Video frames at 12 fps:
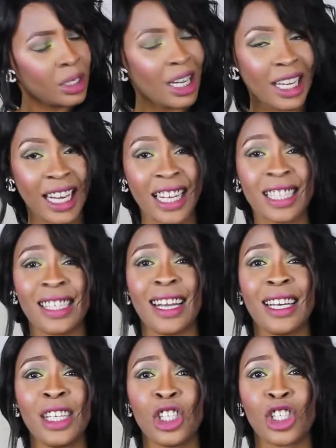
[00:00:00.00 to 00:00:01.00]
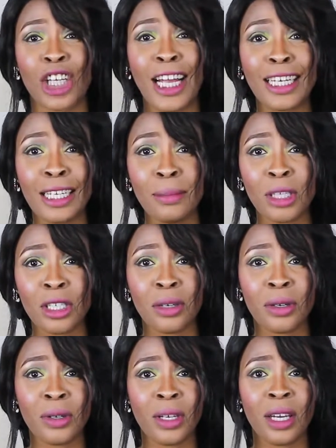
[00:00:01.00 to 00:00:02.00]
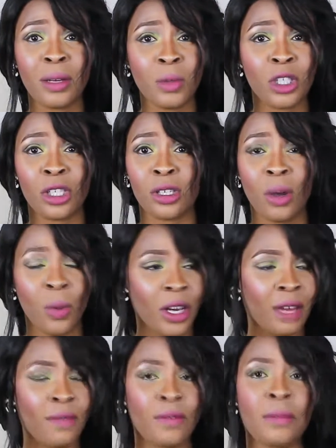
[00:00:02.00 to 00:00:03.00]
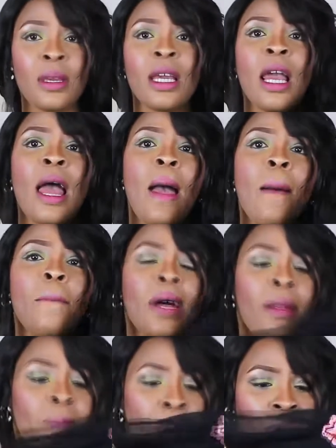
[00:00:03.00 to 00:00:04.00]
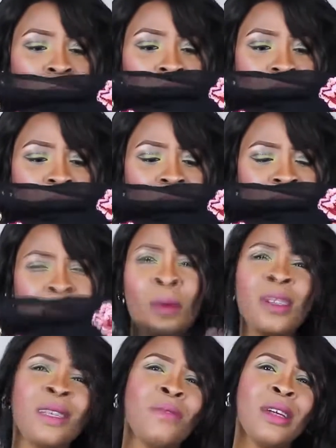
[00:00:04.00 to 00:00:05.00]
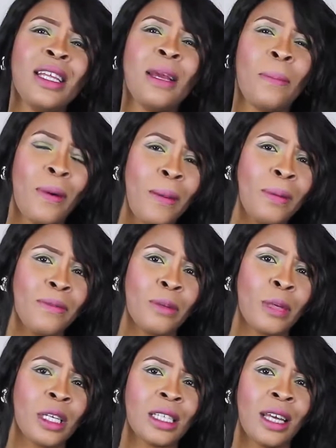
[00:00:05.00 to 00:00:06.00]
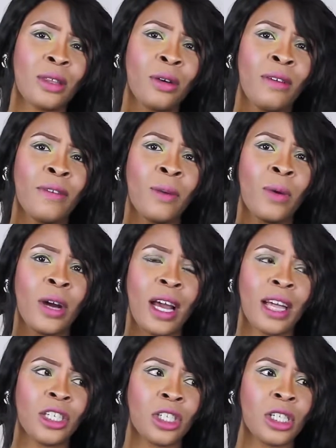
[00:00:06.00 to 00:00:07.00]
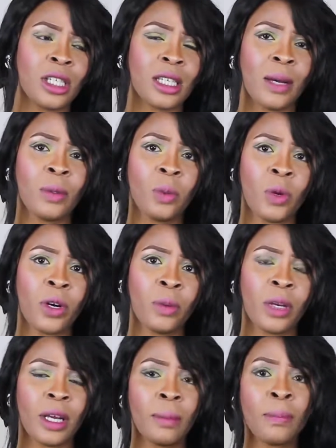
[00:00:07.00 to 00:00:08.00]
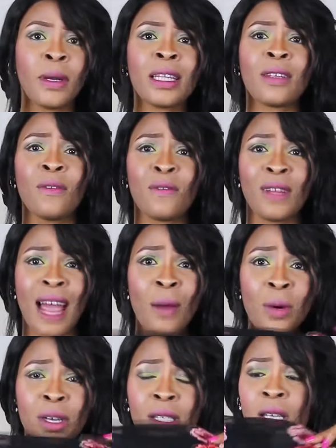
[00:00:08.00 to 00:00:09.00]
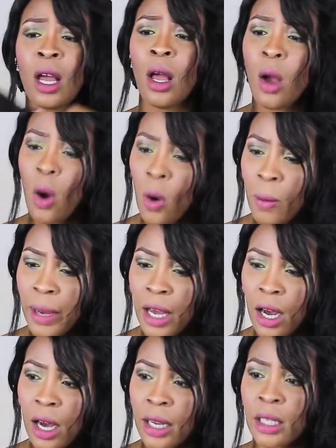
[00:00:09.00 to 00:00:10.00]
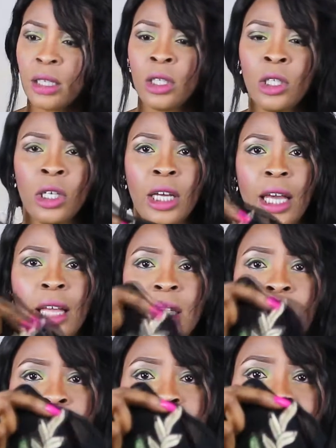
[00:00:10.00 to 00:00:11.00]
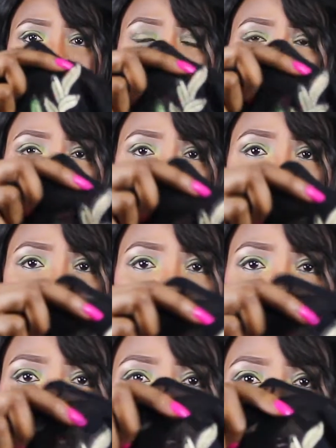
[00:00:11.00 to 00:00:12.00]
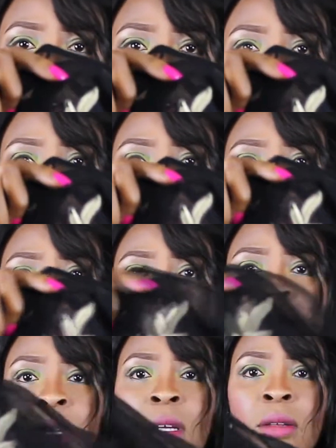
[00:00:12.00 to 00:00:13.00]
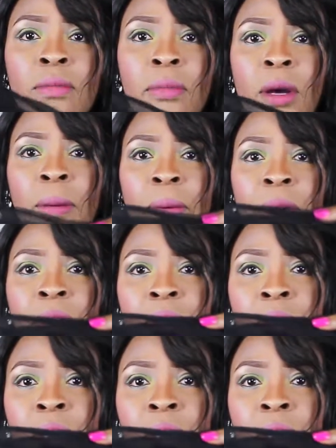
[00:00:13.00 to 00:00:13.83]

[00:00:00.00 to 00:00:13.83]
again tacky shiny material here which is not working for me but that wasn't really a problem for me because I thought if I wore high jeans I would work with it but the flowers Oh my God, look at these flowers. They're not vibing for me, my opinion.